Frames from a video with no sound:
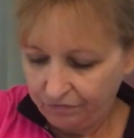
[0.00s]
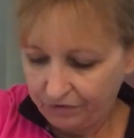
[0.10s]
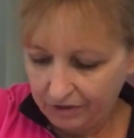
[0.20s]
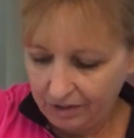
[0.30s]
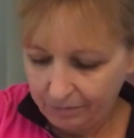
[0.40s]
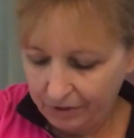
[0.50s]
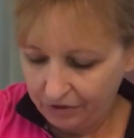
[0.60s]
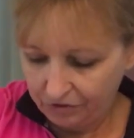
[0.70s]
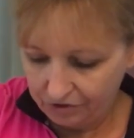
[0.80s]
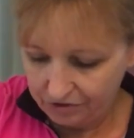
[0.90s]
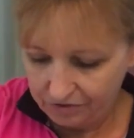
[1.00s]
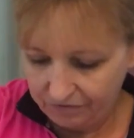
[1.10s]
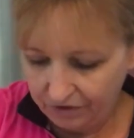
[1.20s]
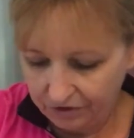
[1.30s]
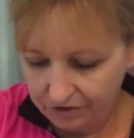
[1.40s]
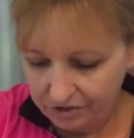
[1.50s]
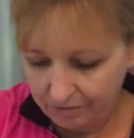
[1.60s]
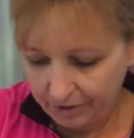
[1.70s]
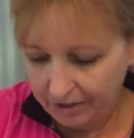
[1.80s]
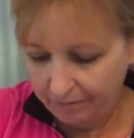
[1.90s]
fill your
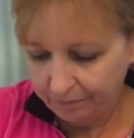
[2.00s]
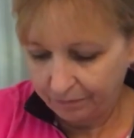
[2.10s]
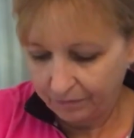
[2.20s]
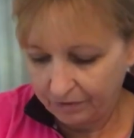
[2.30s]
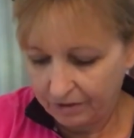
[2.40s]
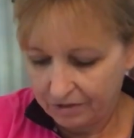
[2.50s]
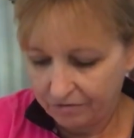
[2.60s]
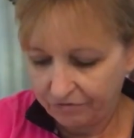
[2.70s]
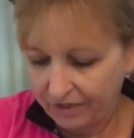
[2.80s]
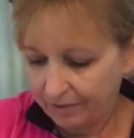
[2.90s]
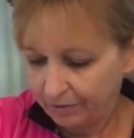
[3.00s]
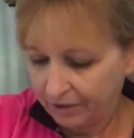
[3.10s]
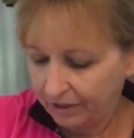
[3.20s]
stomach up. Lots of fiber